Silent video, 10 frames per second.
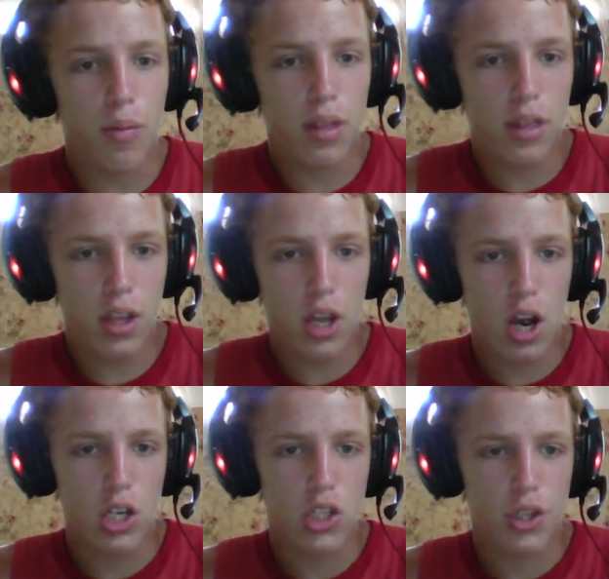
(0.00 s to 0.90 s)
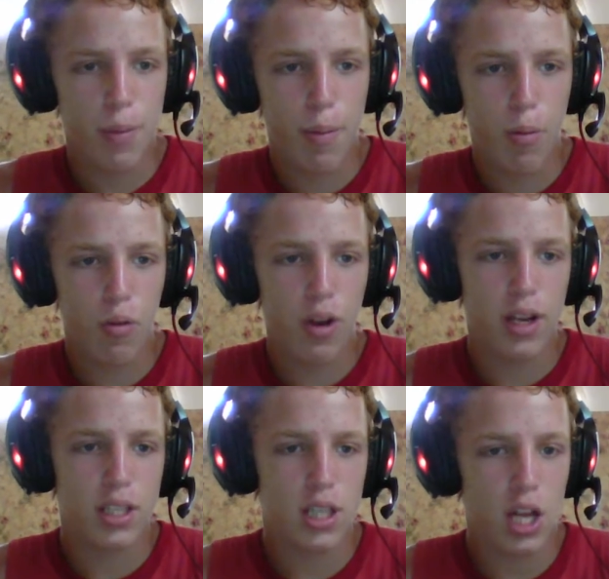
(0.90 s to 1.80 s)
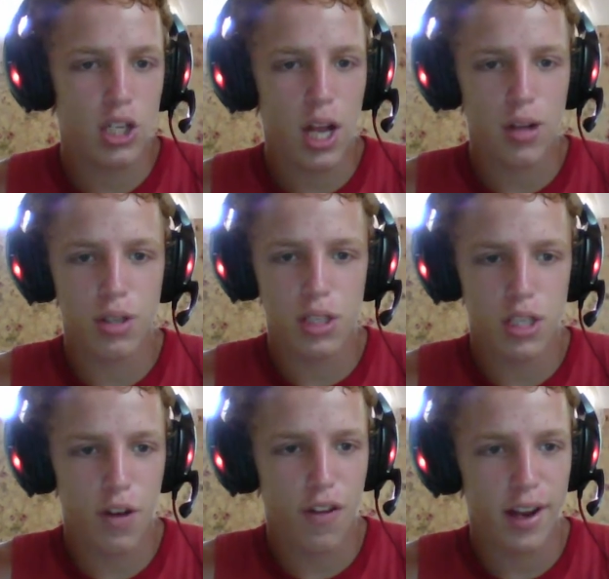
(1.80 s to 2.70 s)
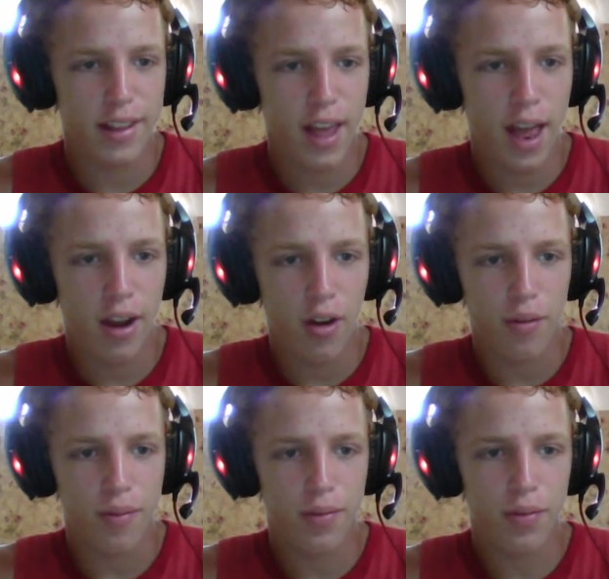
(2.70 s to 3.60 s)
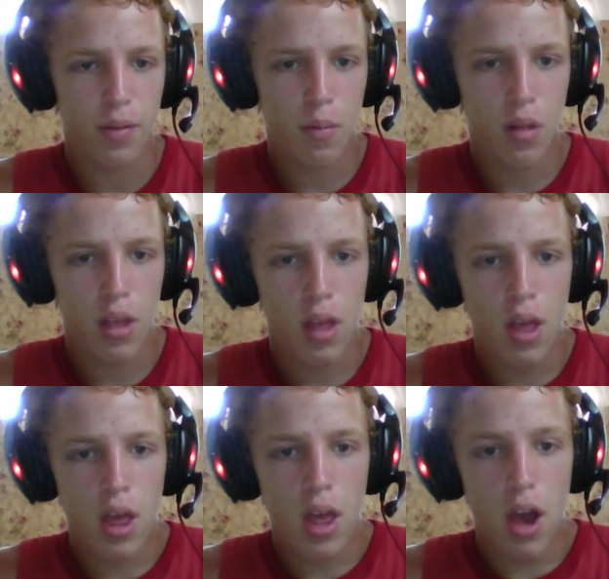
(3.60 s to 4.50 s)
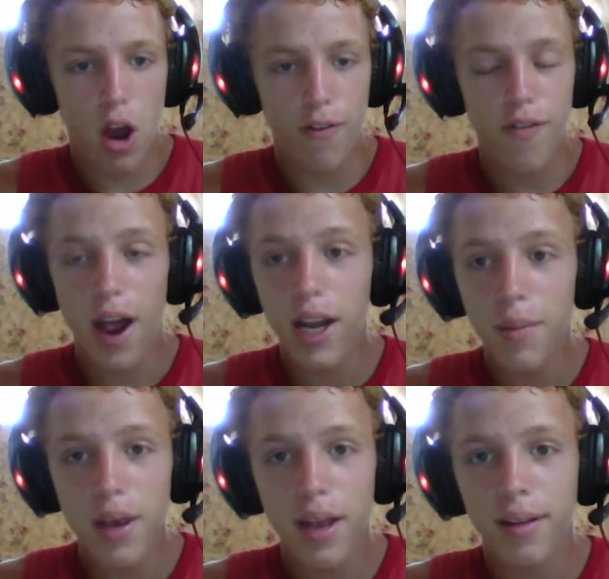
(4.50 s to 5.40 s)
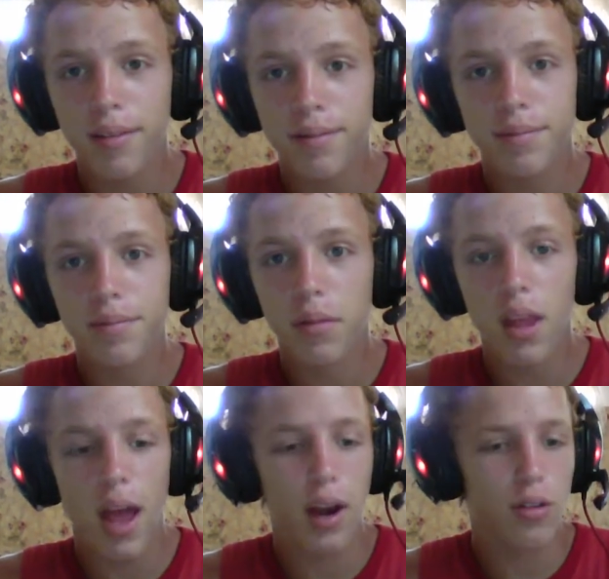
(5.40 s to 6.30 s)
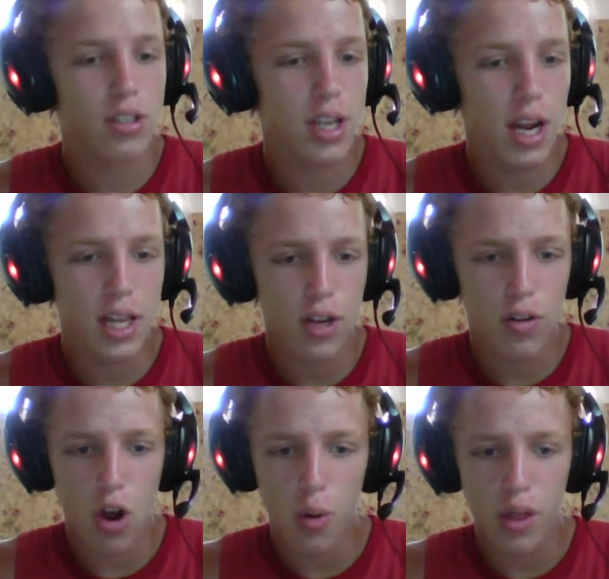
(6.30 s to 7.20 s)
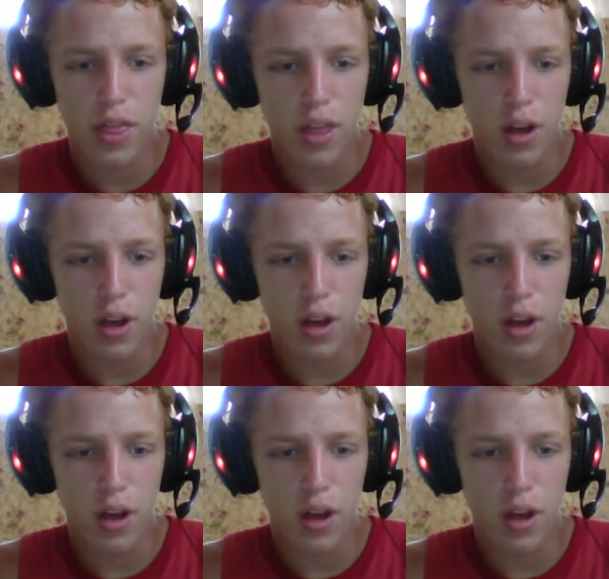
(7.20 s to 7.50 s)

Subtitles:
The yards, the Super Bowl rings, touchdowns, and stuff like that are fine to me. I don't see anything wrong with